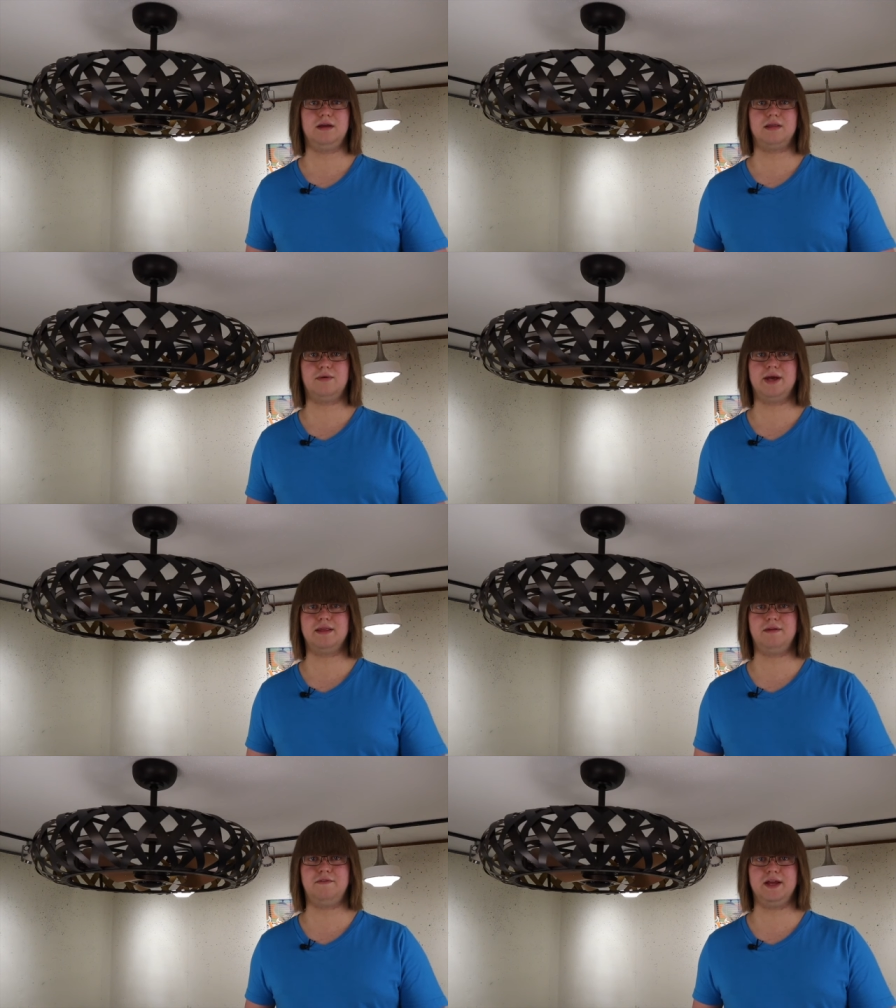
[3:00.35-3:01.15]
It also
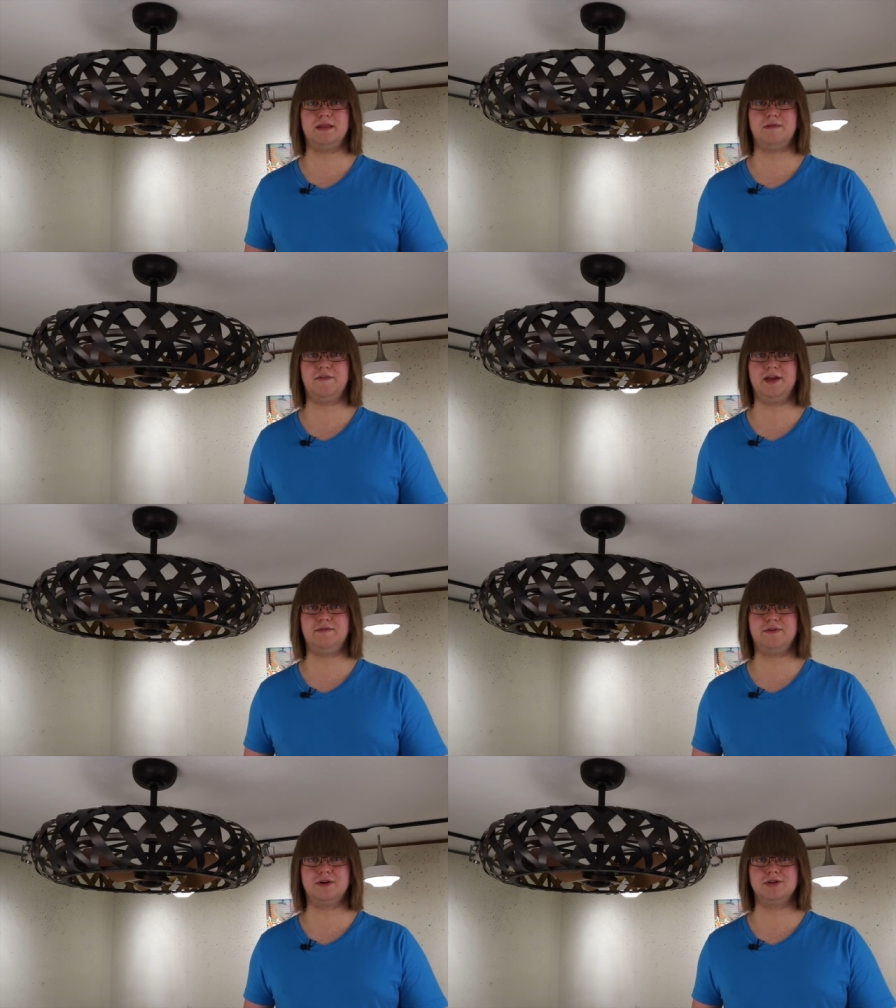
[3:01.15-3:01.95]
has advanced
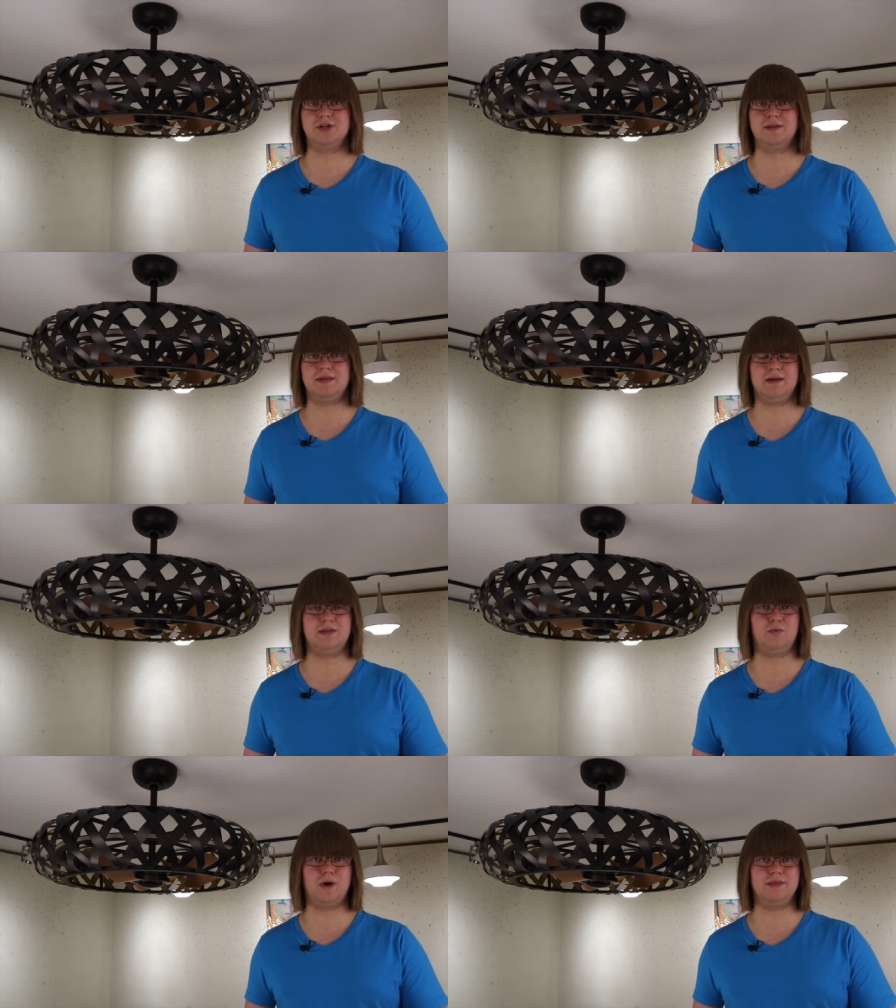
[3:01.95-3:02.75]
fan functions like
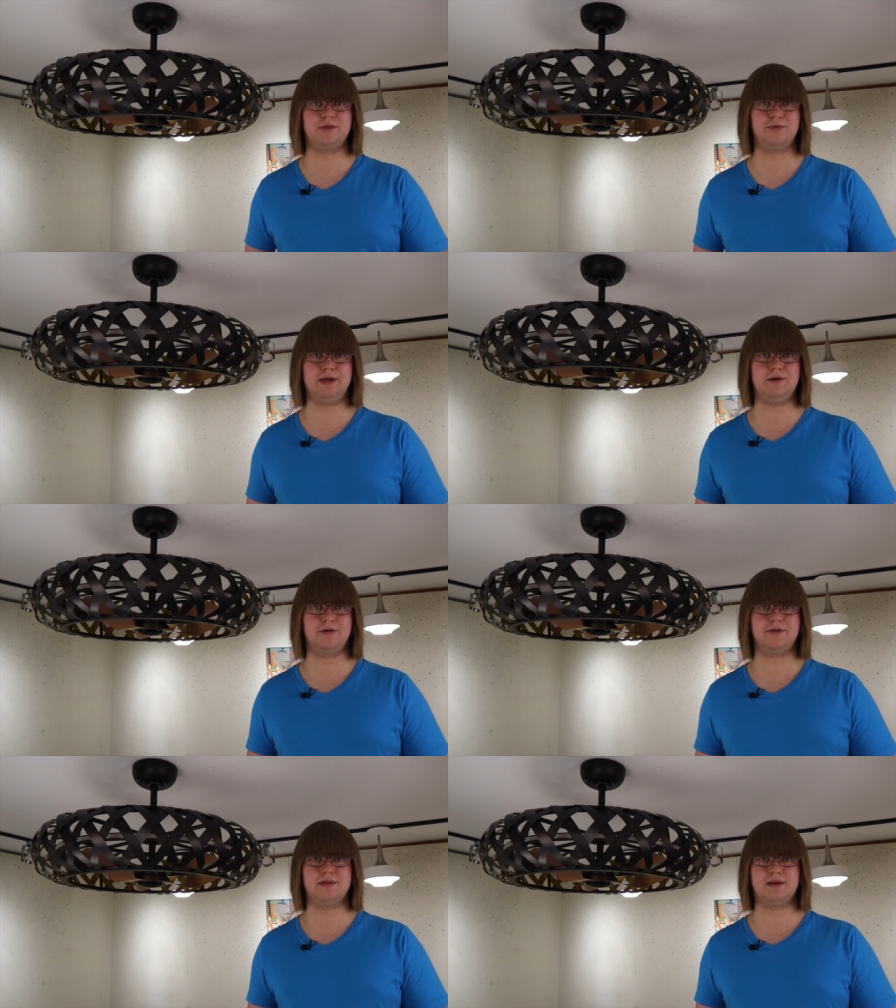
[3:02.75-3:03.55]
the one, three,
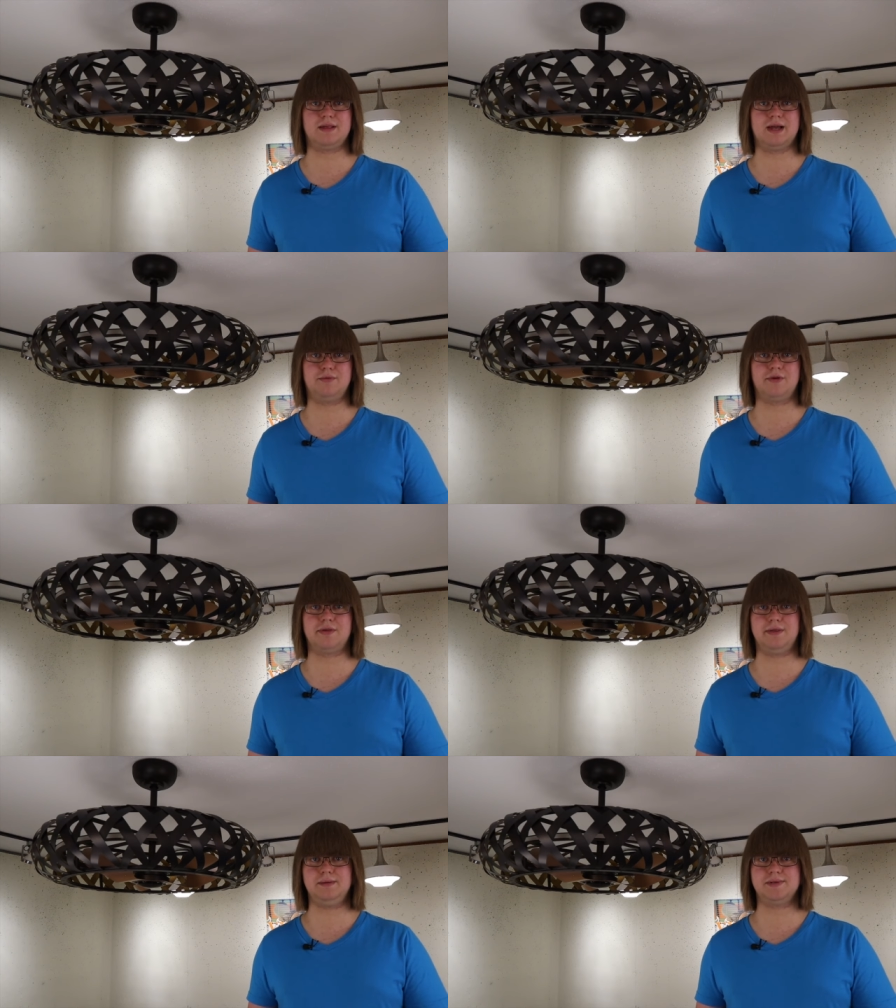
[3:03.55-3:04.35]
or six hour
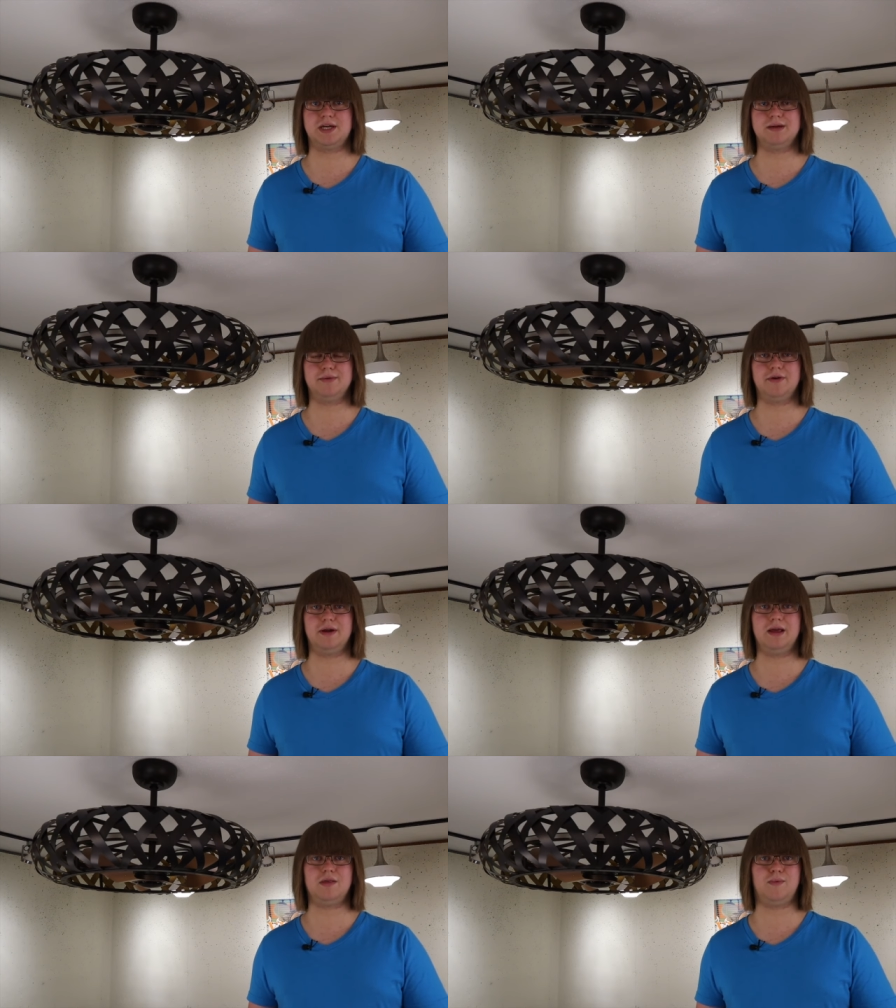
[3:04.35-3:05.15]
sleep
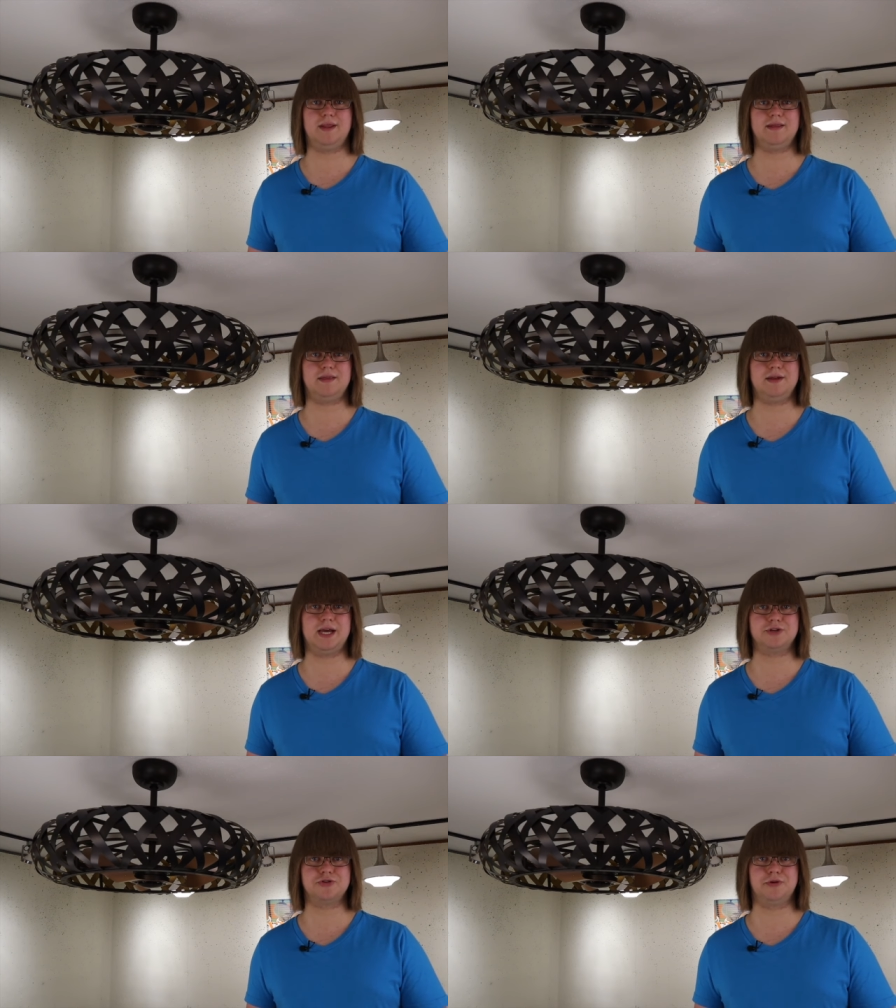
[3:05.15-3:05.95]
timer, as well as the
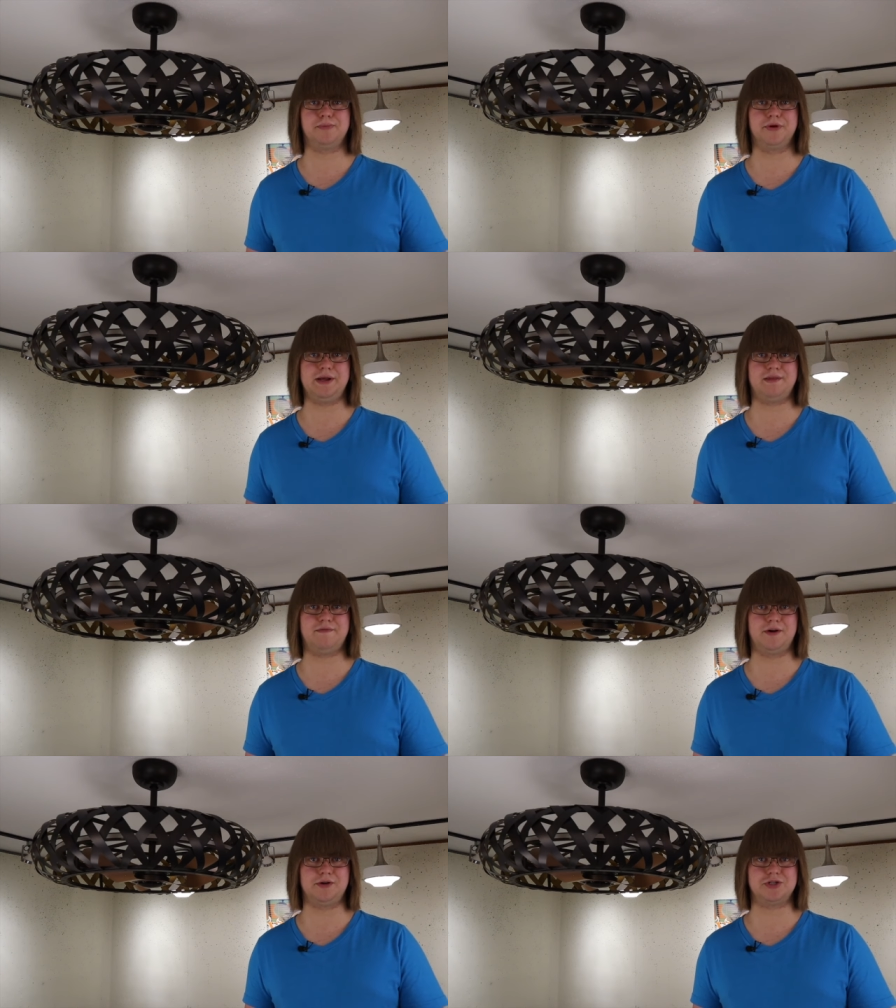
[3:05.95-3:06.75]
natural breeze
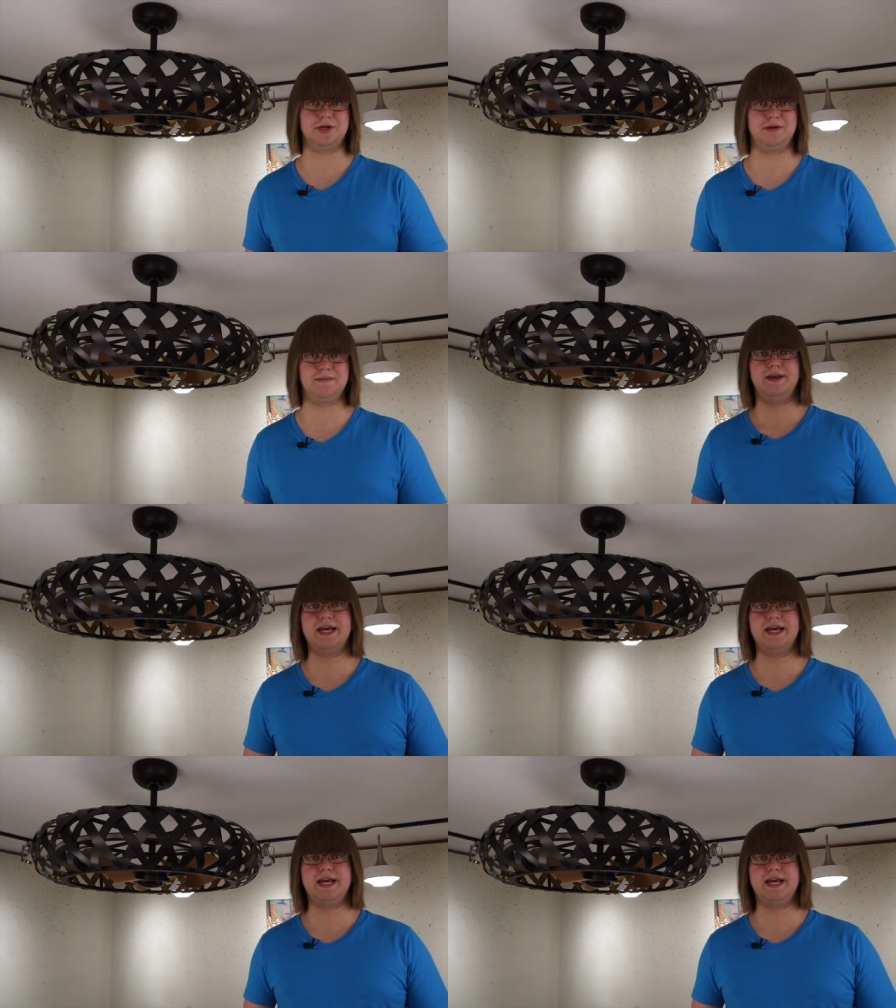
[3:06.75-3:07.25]
function.